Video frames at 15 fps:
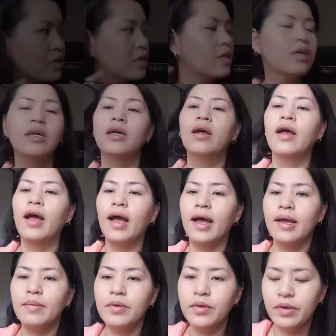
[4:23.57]
For,
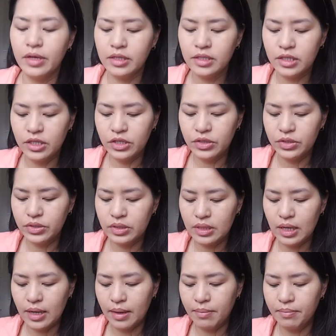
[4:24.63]
I'm going to use
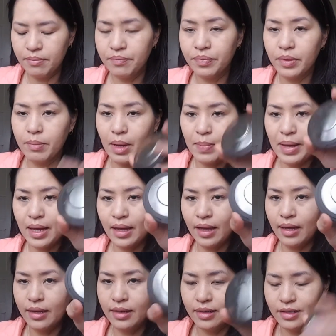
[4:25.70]
my
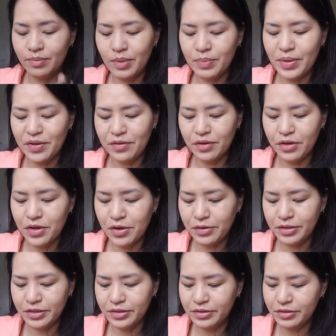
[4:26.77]
Becca. It's been my
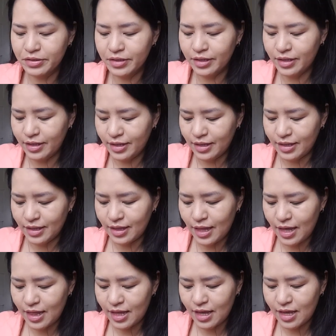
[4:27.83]
go-to
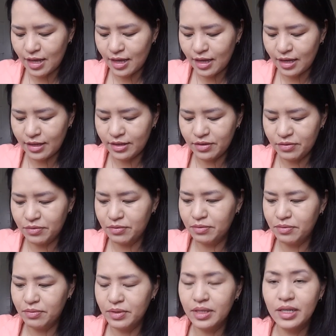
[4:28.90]
lately. It's
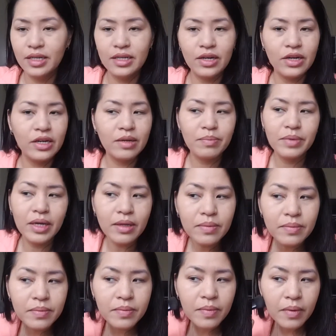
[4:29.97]
really dark, but
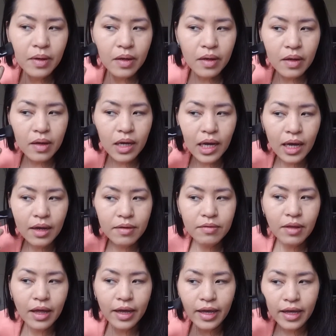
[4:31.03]
I
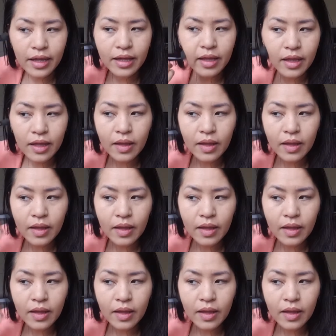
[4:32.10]
like it.